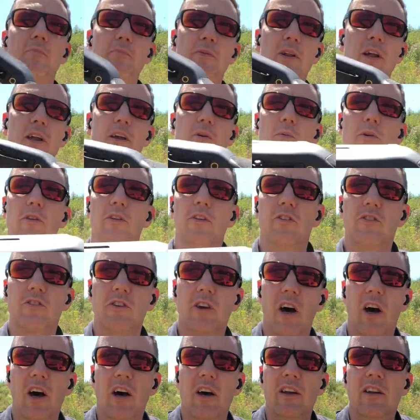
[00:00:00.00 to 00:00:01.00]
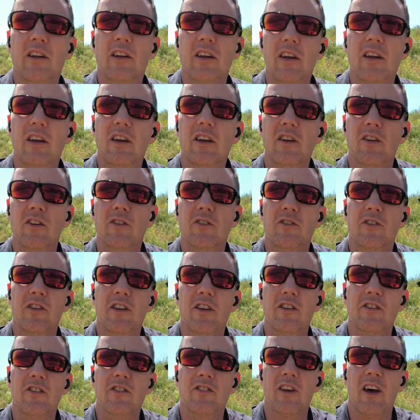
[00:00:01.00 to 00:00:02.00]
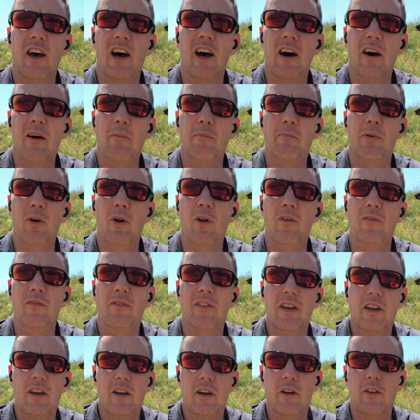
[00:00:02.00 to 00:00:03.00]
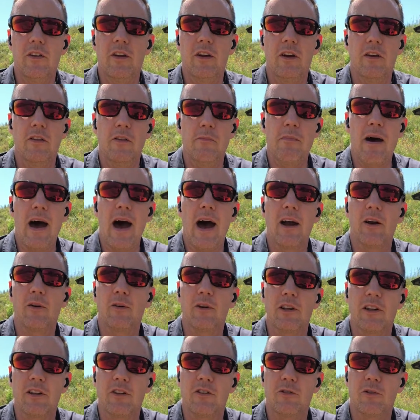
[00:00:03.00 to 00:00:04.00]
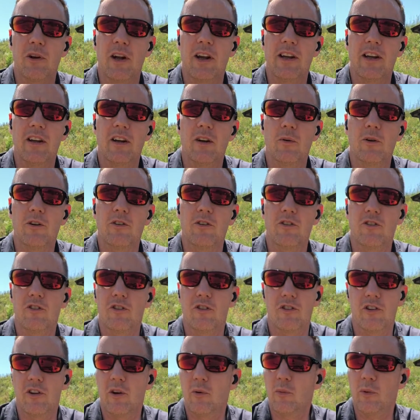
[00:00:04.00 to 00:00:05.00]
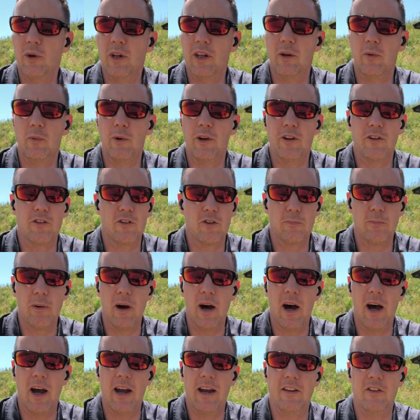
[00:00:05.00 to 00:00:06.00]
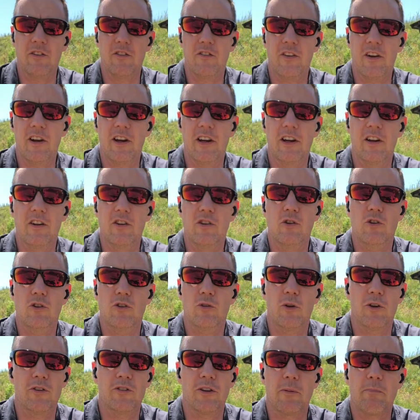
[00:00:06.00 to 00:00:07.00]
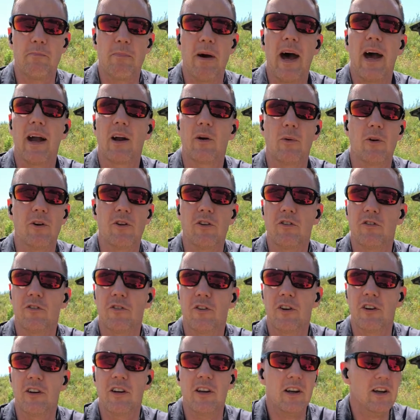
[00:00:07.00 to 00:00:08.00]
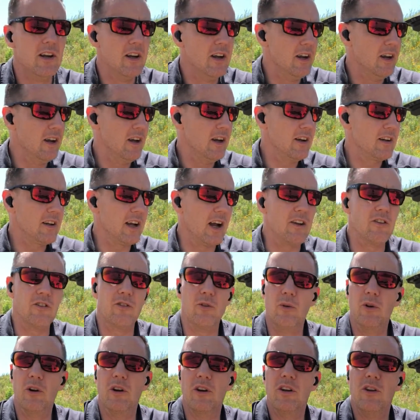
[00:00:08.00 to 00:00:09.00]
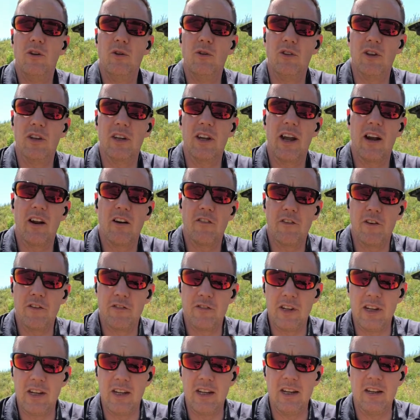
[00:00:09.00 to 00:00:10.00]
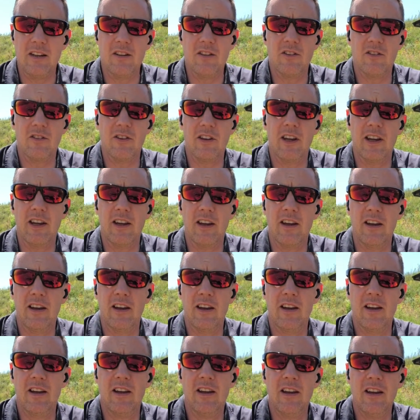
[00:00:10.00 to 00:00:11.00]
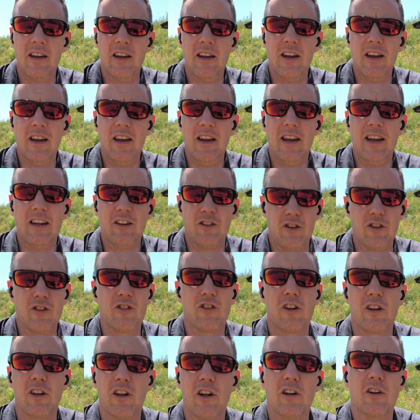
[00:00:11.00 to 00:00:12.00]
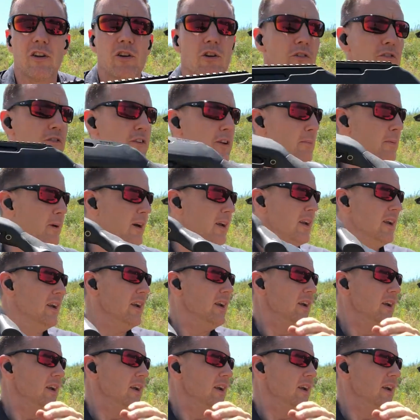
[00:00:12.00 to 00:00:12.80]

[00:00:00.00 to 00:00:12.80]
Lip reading: complaint with this gun is this bolt, the mag release right here, which is just in a really weird spot. It's very unusual. It's like backwards for guys who are using AR-15s. It's just a little goofy, but